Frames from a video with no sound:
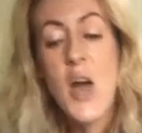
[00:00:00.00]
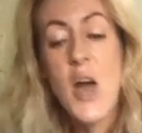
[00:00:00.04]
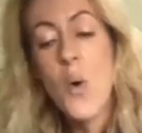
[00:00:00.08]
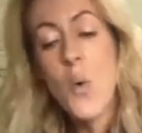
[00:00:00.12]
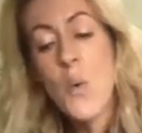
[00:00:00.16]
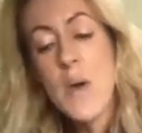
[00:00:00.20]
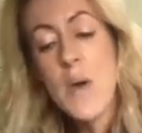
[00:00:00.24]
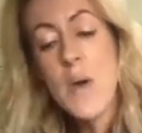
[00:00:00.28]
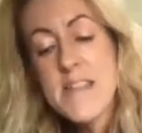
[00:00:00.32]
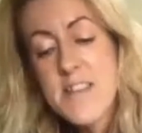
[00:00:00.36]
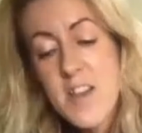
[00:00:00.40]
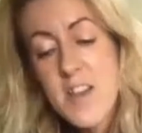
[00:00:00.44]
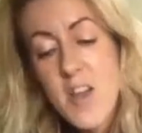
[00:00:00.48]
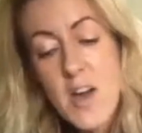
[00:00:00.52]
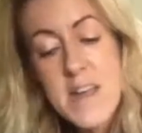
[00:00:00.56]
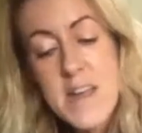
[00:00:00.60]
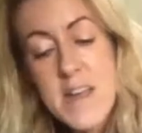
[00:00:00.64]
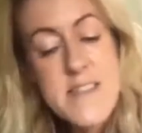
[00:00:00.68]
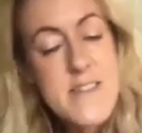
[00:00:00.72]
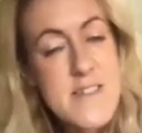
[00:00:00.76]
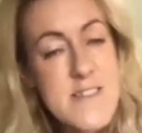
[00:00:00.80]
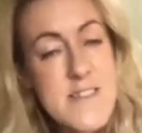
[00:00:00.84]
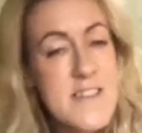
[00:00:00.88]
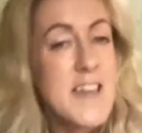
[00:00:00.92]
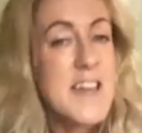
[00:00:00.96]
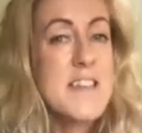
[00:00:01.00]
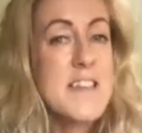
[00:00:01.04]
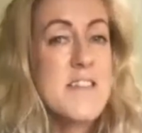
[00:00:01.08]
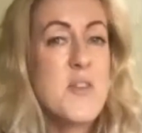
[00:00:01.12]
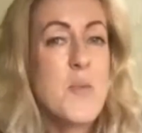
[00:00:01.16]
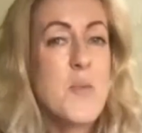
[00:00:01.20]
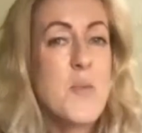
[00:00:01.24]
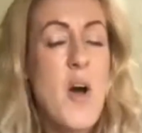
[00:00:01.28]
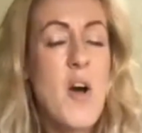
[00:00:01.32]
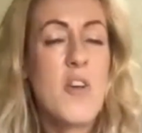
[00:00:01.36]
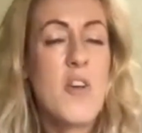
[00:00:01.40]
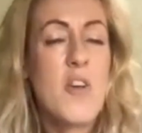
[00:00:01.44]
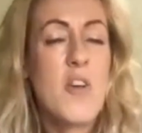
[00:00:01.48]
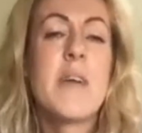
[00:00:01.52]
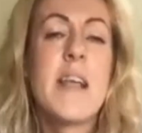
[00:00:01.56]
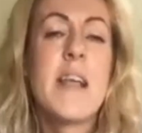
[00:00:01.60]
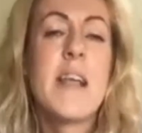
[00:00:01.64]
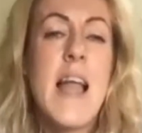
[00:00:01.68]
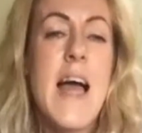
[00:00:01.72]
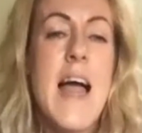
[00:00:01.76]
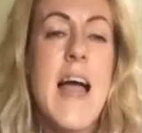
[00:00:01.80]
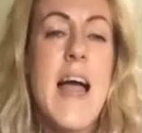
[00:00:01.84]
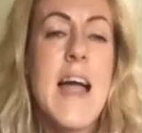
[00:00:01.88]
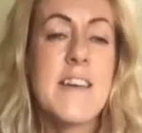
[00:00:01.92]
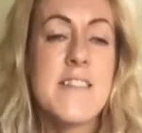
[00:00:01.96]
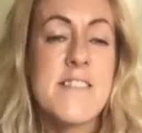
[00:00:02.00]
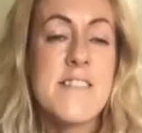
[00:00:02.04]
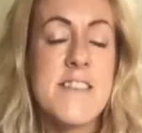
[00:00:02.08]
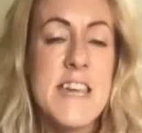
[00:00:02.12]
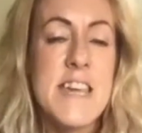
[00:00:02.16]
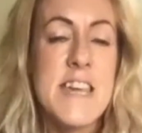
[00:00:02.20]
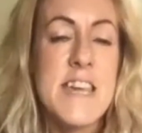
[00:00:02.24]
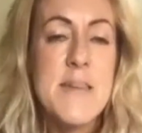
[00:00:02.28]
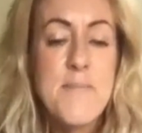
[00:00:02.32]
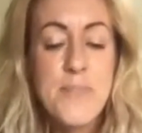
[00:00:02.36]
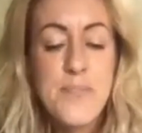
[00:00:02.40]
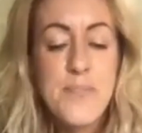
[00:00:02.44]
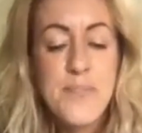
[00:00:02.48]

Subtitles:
We're delighted today to welcome Clare Hegarty,